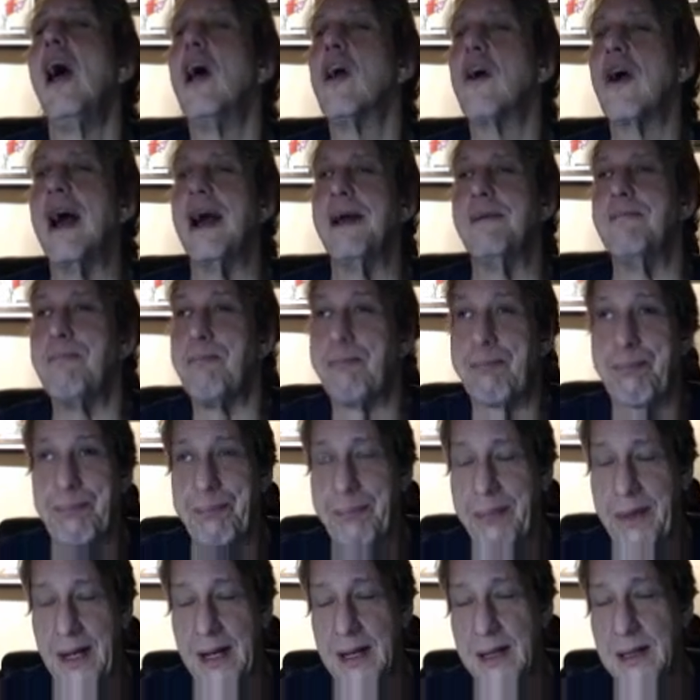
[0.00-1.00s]
All right.
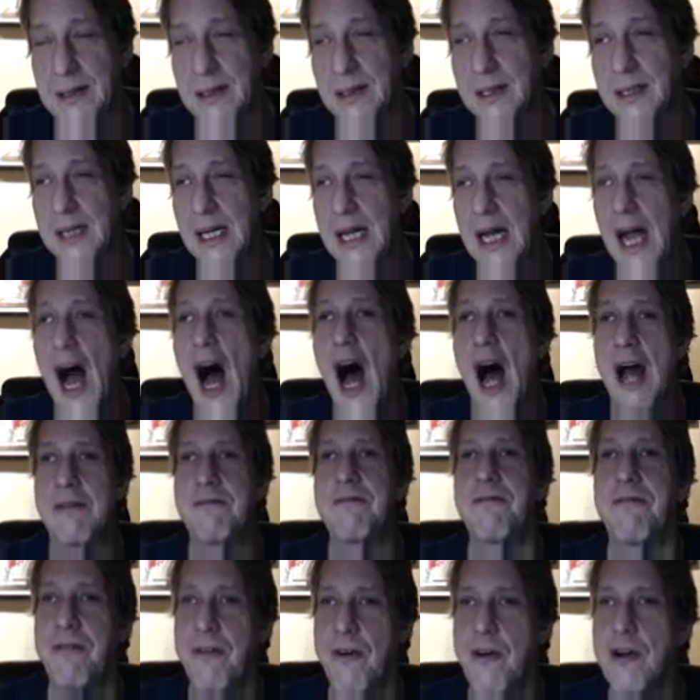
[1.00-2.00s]

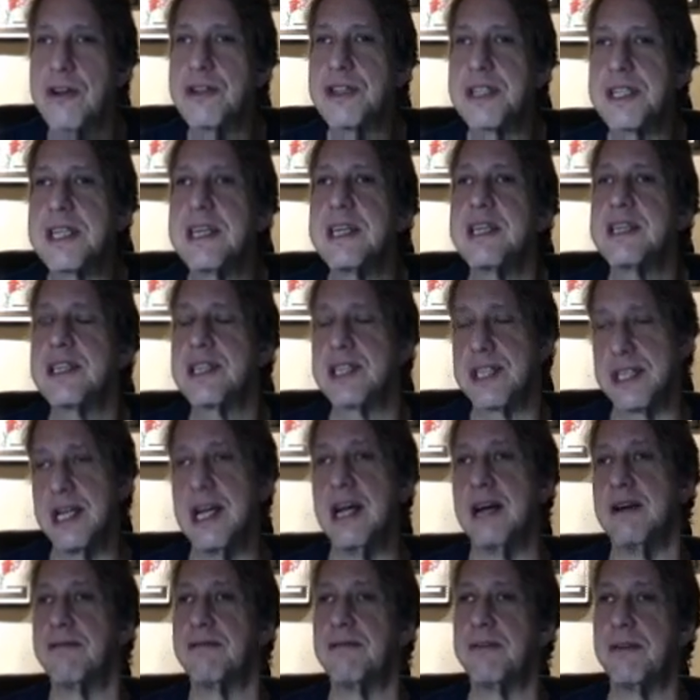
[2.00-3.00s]
On first
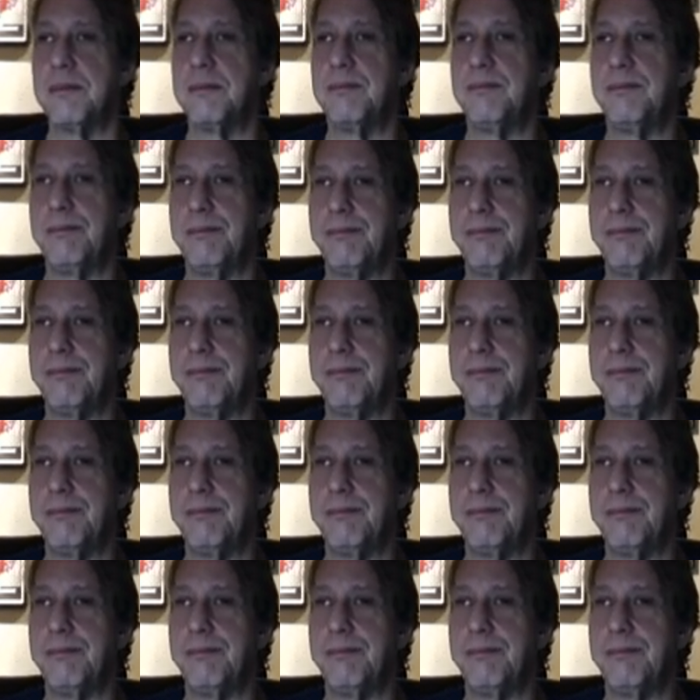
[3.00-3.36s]
sniff,